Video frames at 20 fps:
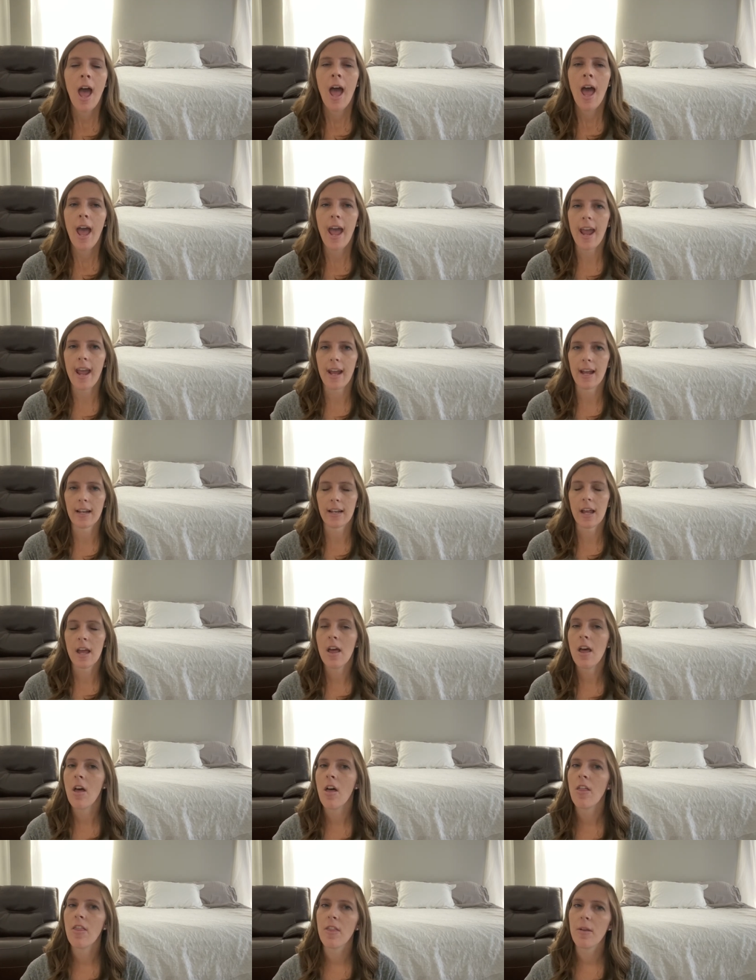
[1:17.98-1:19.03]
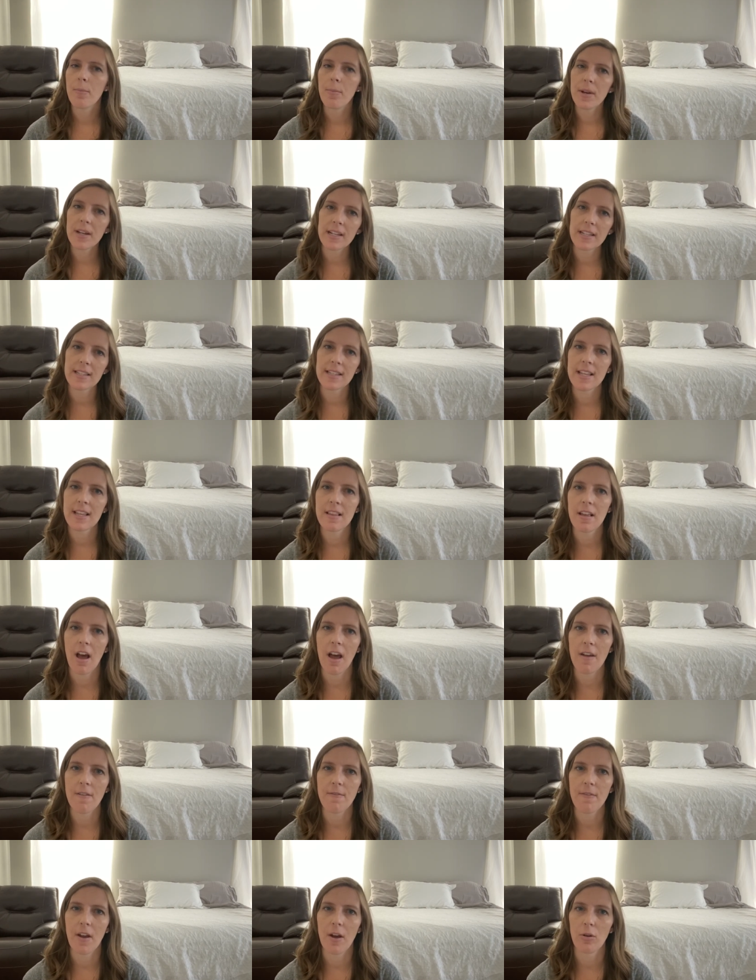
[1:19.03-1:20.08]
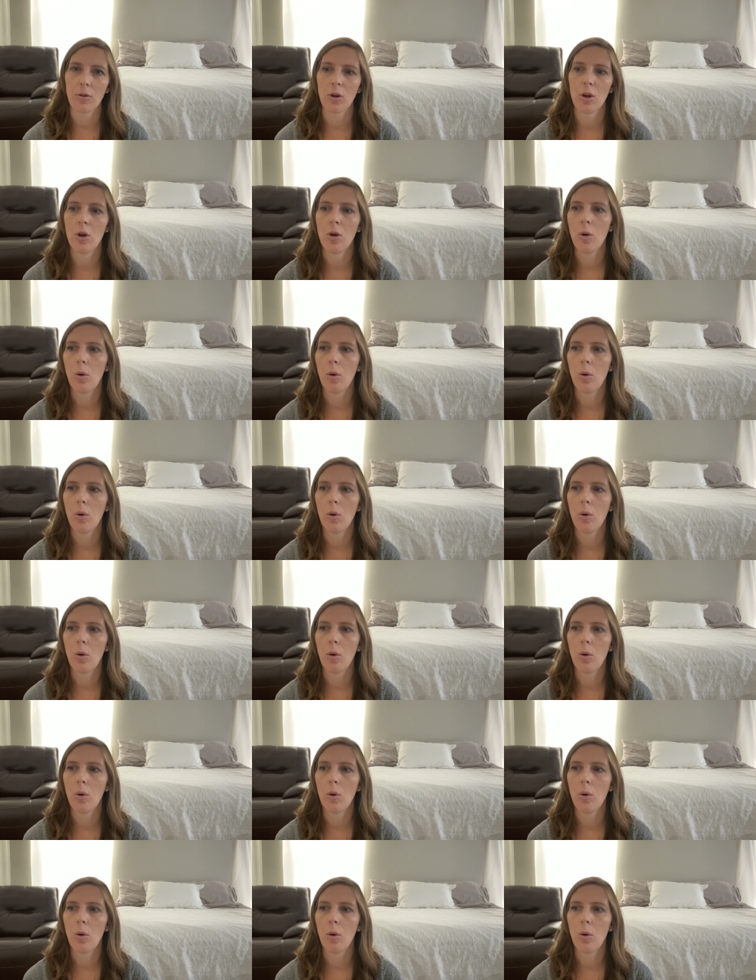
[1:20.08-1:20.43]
And the biggest thing that I found